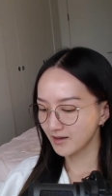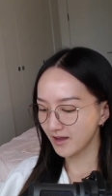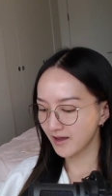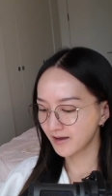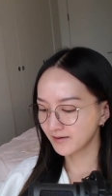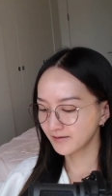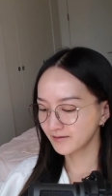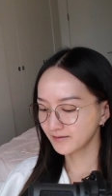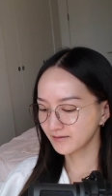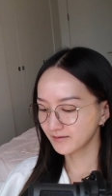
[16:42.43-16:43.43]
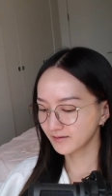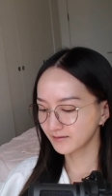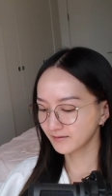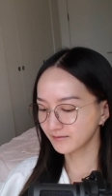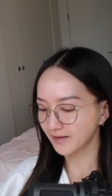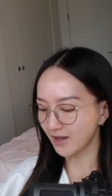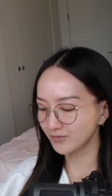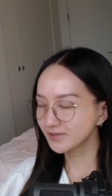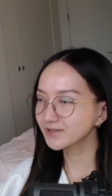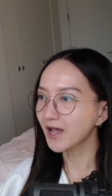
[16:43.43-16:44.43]
And that
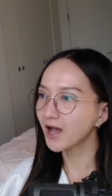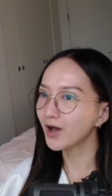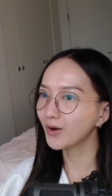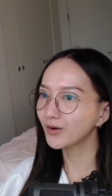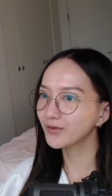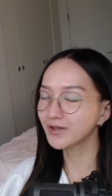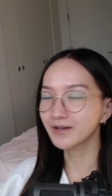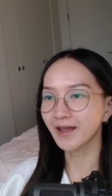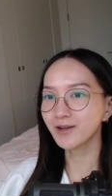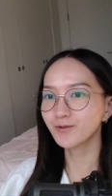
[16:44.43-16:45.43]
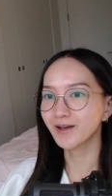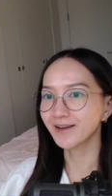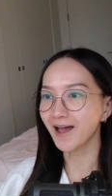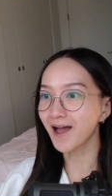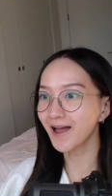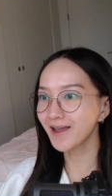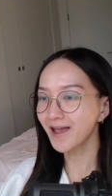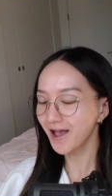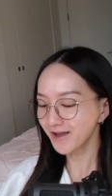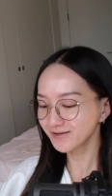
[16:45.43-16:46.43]
was how the night went. I
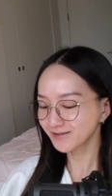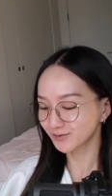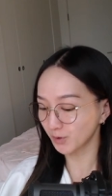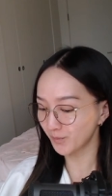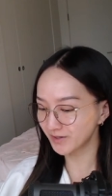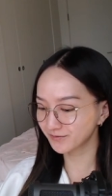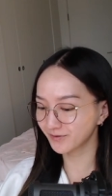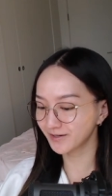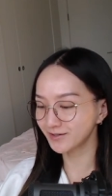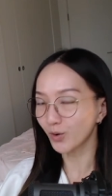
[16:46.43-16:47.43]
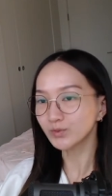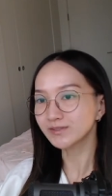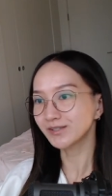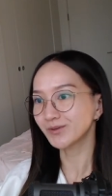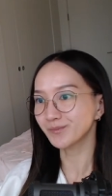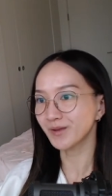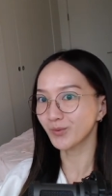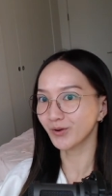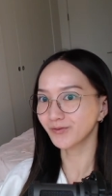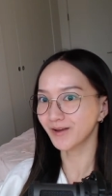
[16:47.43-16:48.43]
had so much fun hosting with my
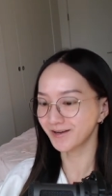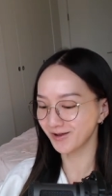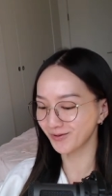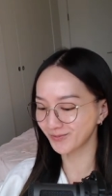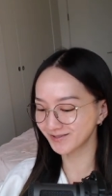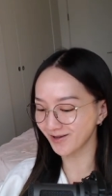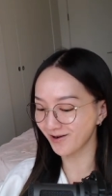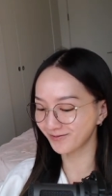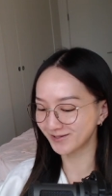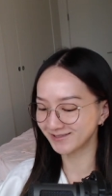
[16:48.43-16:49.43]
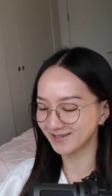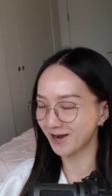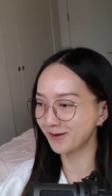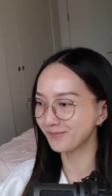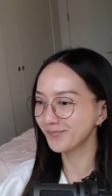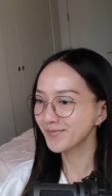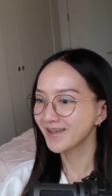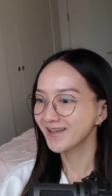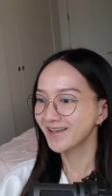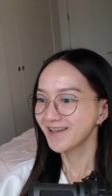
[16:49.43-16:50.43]
boyfriend. It was our first time,
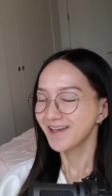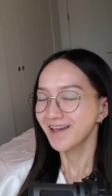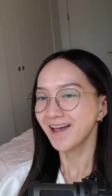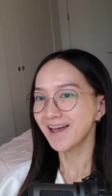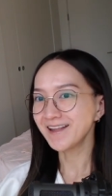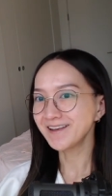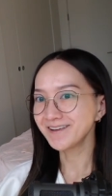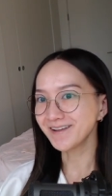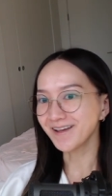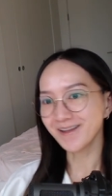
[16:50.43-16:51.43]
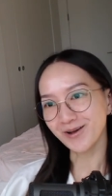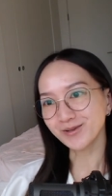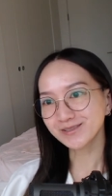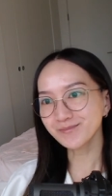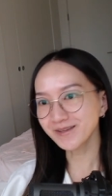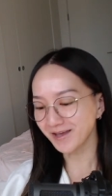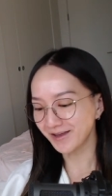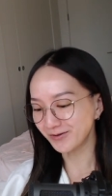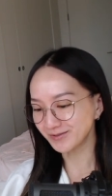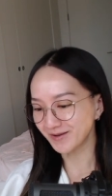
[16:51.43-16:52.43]
and it also meant that
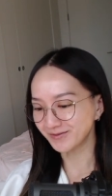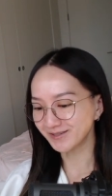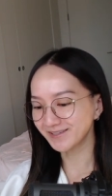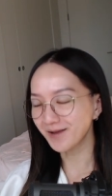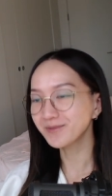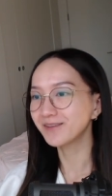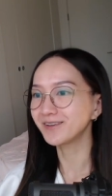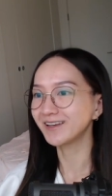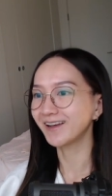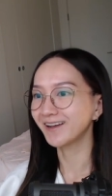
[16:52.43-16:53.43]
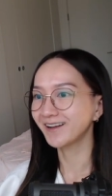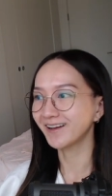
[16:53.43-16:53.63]
it was my first time giving